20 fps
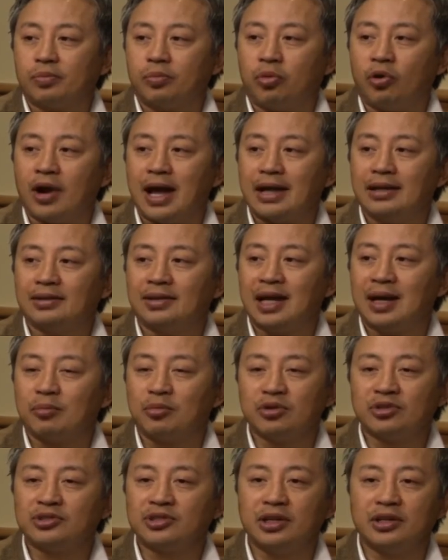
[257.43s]
Pratt &
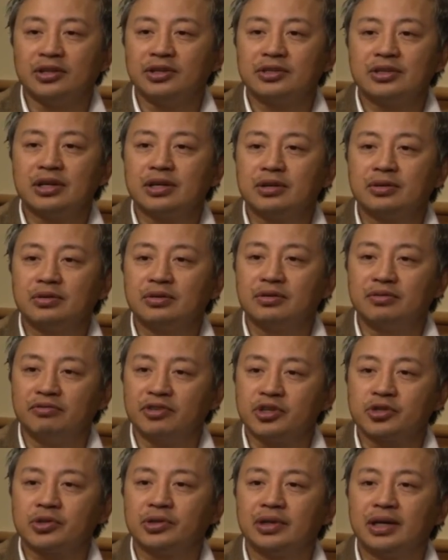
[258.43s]
Lambert Cellutone,
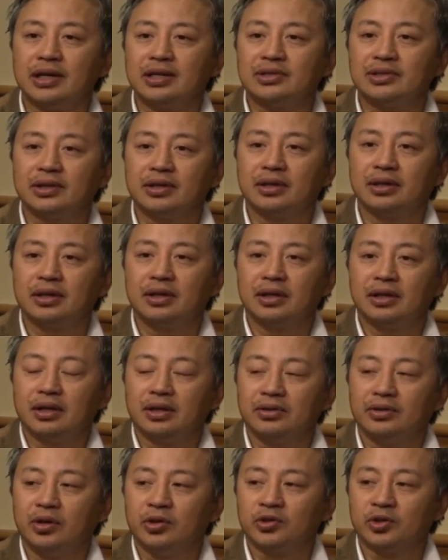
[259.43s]
Vitrolite.
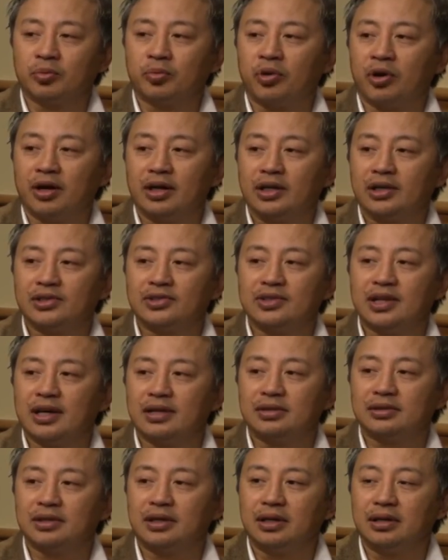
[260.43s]
Those are products
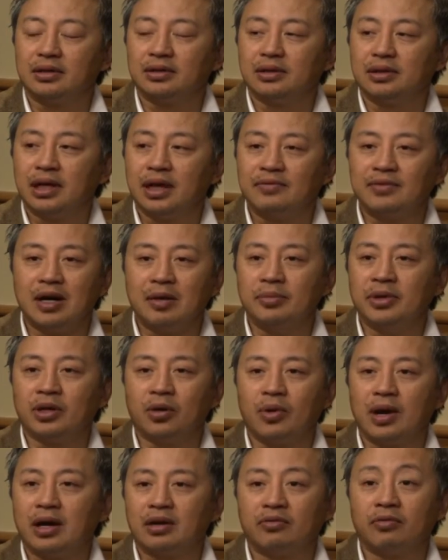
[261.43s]
that have not been
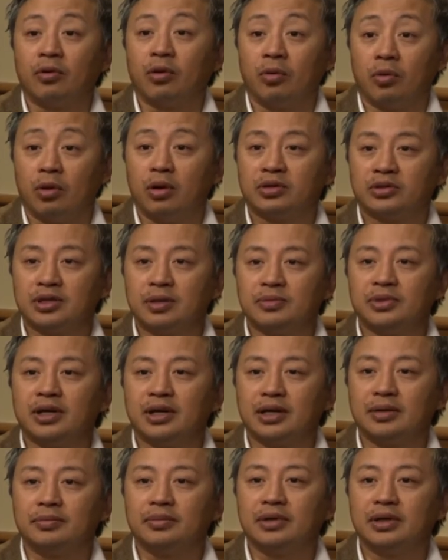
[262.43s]
around for some
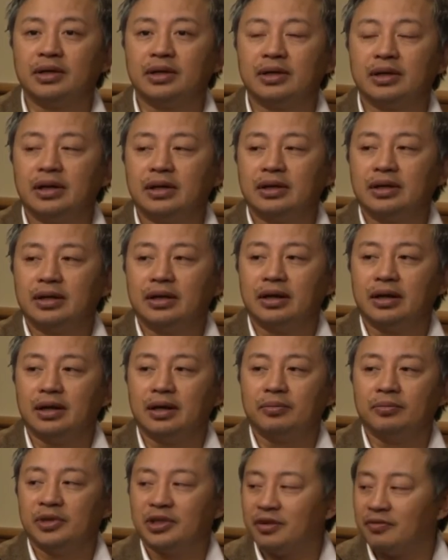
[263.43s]
time.
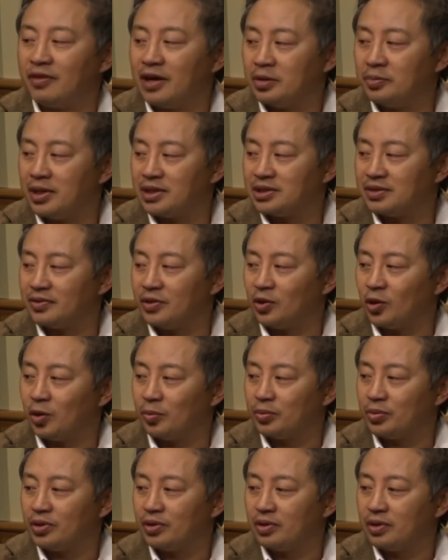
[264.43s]
But the Fine Paints of
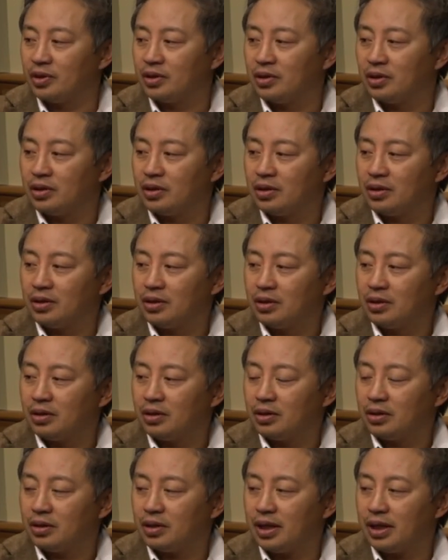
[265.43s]
Europe
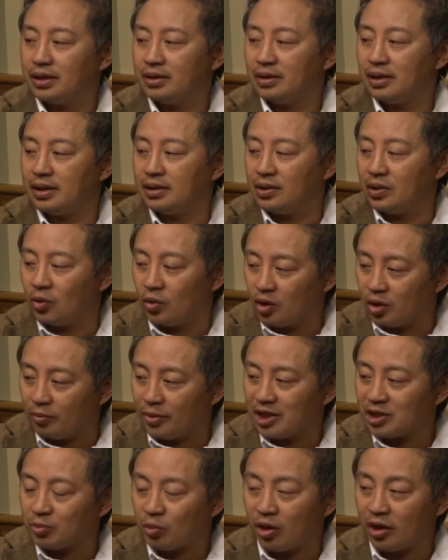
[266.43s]
in the
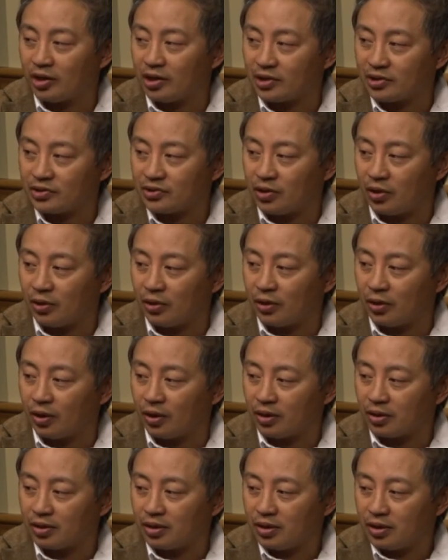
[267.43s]
oil-based products
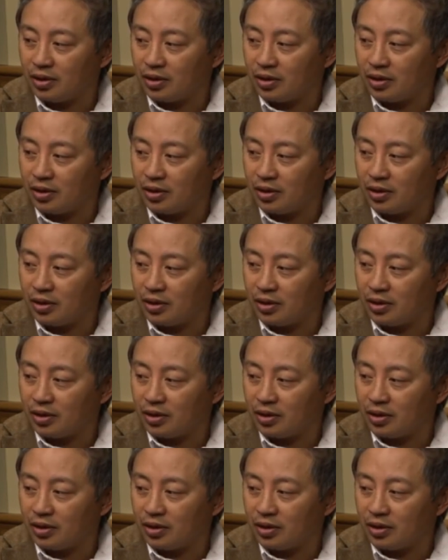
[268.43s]
are